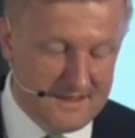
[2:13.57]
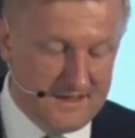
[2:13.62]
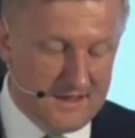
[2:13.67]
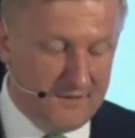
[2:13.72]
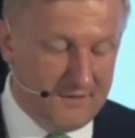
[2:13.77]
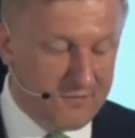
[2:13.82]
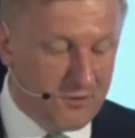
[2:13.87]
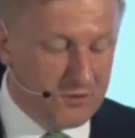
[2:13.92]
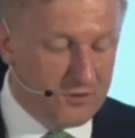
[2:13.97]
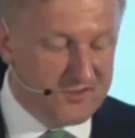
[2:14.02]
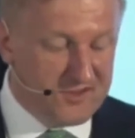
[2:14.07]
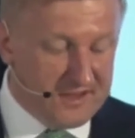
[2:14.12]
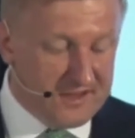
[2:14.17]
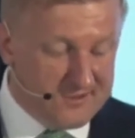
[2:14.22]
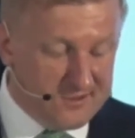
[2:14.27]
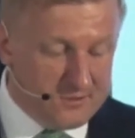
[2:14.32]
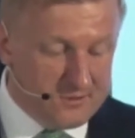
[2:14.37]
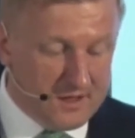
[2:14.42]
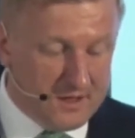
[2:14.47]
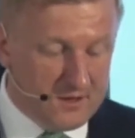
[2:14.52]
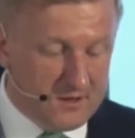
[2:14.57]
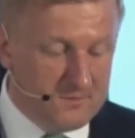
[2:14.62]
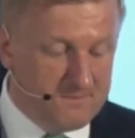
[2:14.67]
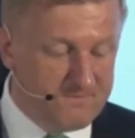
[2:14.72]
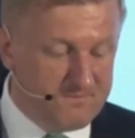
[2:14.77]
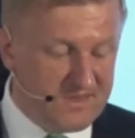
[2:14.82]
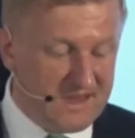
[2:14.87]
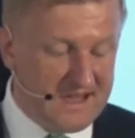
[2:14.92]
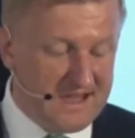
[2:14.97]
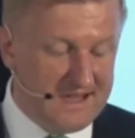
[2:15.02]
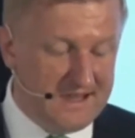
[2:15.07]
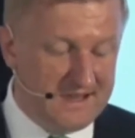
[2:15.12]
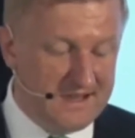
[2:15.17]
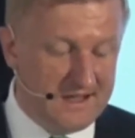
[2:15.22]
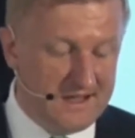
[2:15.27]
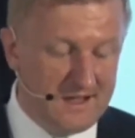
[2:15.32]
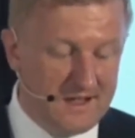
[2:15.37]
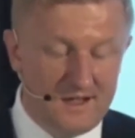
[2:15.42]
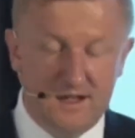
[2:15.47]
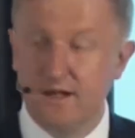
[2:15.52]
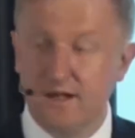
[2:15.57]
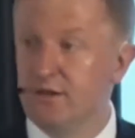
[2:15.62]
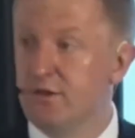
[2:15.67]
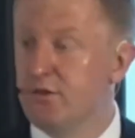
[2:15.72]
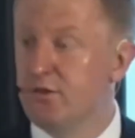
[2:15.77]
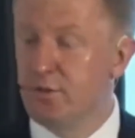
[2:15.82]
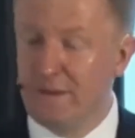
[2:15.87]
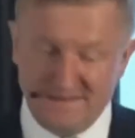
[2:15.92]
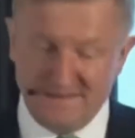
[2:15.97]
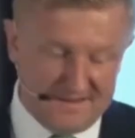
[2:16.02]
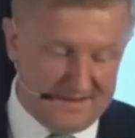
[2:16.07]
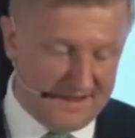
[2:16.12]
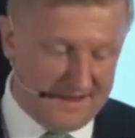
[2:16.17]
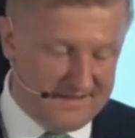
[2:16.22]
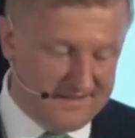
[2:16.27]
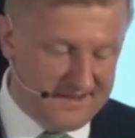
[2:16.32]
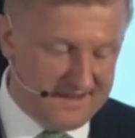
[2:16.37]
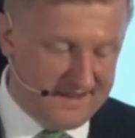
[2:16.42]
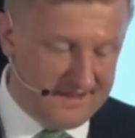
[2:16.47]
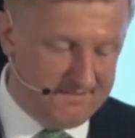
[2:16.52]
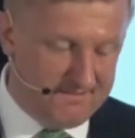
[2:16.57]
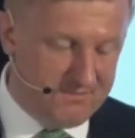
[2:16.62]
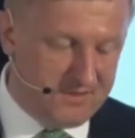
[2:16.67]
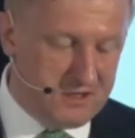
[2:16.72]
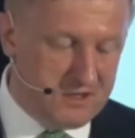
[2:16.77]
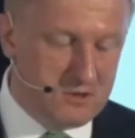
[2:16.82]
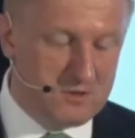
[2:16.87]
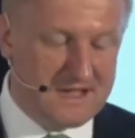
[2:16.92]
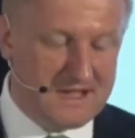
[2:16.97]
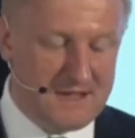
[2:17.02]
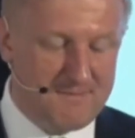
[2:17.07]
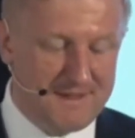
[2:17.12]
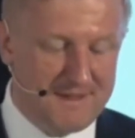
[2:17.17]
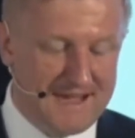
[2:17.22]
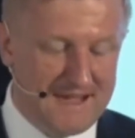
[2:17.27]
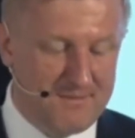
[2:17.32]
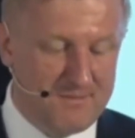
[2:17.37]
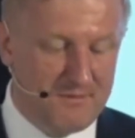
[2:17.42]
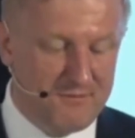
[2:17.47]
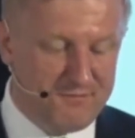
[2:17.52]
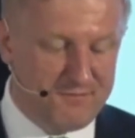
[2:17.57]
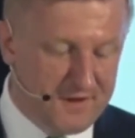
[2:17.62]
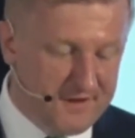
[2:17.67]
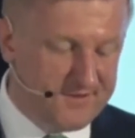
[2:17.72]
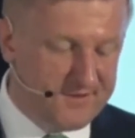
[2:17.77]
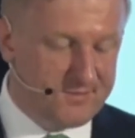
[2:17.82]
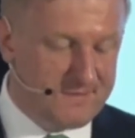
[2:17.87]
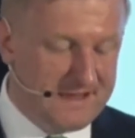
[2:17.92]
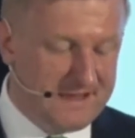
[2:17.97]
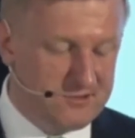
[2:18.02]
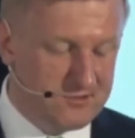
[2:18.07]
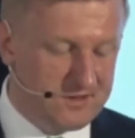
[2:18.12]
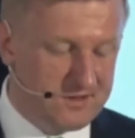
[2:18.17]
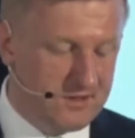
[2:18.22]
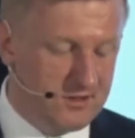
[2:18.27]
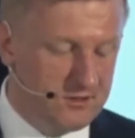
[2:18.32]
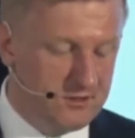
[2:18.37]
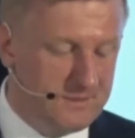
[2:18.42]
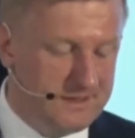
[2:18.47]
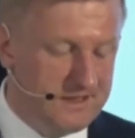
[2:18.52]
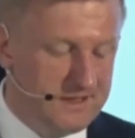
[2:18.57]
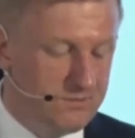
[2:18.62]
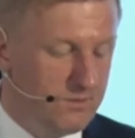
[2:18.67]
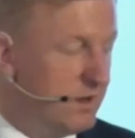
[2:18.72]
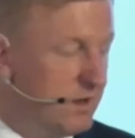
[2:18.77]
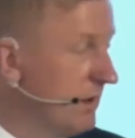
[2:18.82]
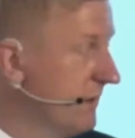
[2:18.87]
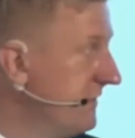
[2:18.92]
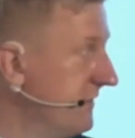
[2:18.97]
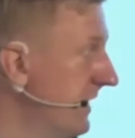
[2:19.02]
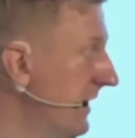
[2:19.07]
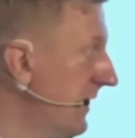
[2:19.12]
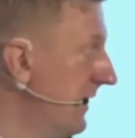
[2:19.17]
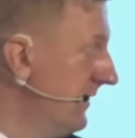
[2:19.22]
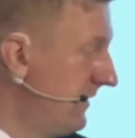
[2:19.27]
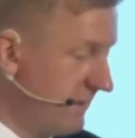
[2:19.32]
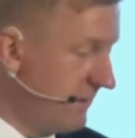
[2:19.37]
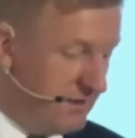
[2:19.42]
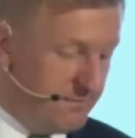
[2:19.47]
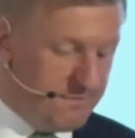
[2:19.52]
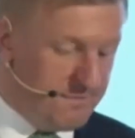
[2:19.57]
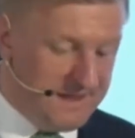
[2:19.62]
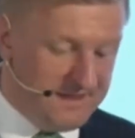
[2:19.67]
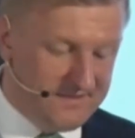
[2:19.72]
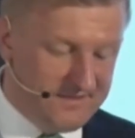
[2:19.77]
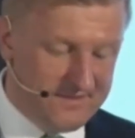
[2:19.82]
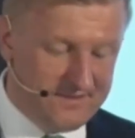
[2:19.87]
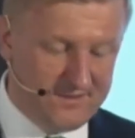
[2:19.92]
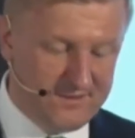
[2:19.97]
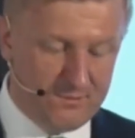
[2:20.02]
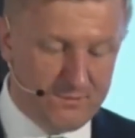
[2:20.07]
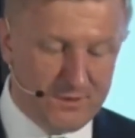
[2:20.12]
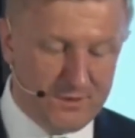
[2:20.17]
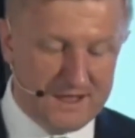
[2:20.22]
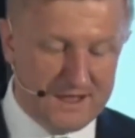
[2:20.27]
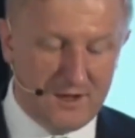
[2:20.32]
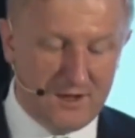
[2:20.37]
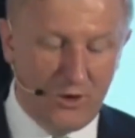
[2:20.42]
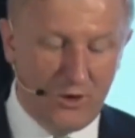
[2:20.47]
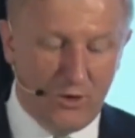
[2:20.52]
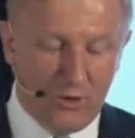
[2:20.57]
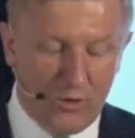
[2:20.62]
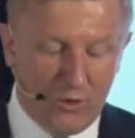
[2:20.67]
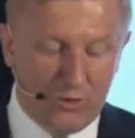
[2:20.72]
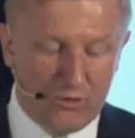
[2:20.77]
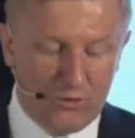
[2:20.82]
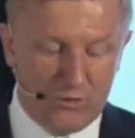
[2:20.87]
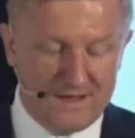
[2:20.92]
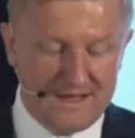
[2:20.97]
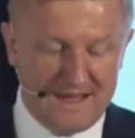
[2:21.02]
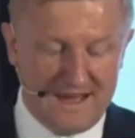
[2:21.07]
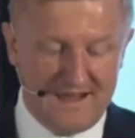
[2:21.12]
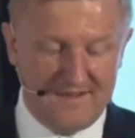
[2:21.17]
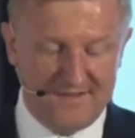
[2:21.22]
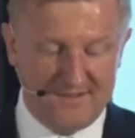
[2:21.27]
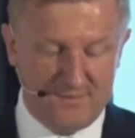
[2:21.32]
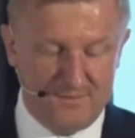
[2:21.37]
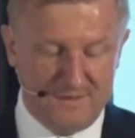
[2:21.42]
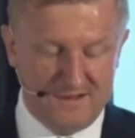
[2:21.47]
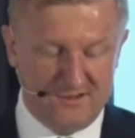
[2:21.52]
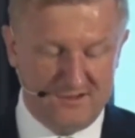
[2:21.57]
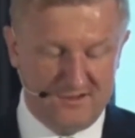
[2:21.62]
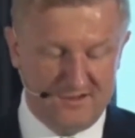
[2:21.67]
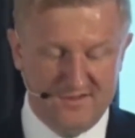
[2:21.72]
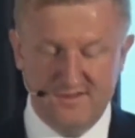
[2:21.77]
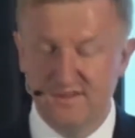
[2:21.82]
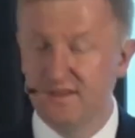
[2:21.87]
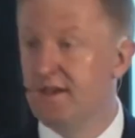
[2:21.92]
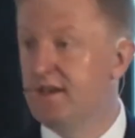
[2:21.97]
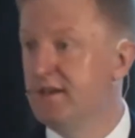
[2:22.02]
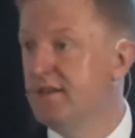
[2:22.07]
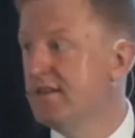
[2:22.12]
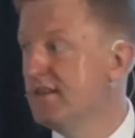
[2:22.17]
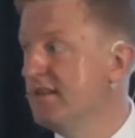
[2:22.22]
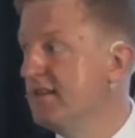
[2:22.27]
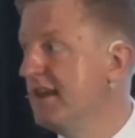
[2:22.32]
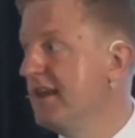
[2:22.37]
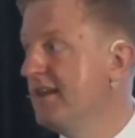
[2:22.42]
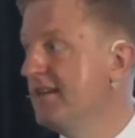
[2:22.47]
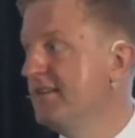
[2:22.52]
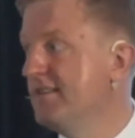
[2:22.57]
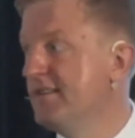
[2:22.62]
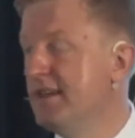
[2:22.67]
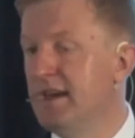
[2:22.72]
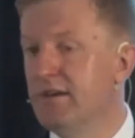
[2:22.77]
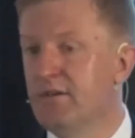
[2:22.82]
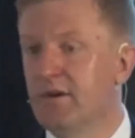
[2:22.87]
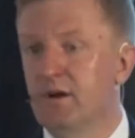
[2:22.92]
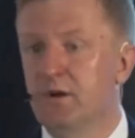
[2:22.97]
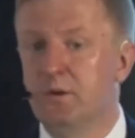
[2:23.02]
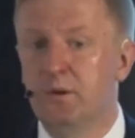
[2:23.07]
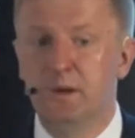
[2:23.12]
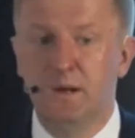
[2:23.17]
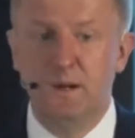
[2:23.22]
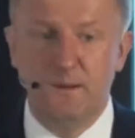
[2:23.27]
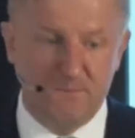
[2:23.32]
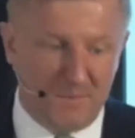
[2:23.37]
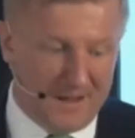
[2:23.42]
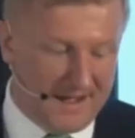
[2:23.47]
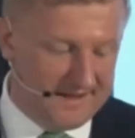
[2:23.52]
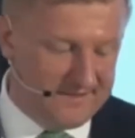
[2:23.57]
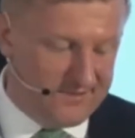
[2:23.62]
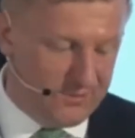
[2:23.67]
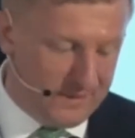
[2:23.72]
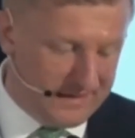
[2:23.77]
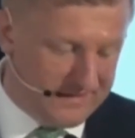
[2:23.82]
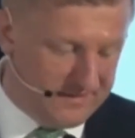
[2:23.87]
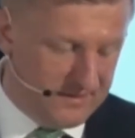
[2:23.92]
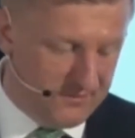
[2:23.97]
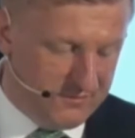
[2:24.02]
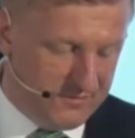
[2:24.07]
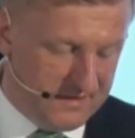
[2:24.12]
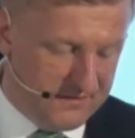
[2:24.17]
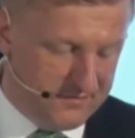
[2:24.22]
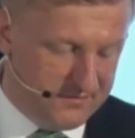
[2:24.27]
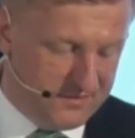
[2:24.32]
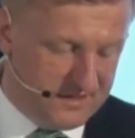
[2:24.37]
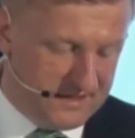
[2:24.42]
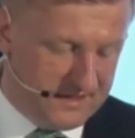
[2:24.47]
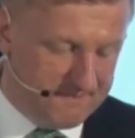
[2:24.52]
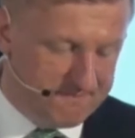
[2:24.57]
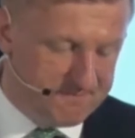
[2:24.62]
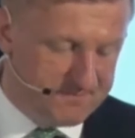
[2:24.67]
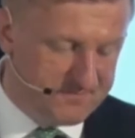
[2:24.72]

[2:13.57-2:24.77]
Of course, as you know, in 2019, the UK became the first major economy in the world to commit to bringing all greenhouse emissions to net zero by 2050.